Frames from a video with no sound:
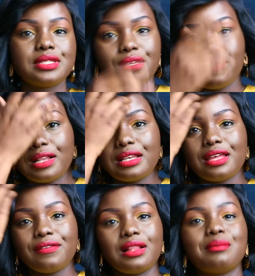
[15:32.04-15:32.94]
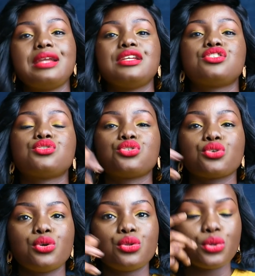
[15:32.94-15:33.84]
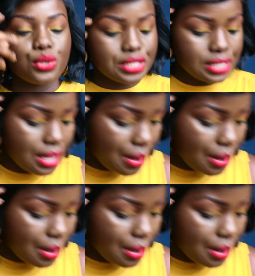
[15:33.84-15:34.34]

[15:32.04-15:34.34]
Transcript: me see if I'll, if I'll manage to show you those.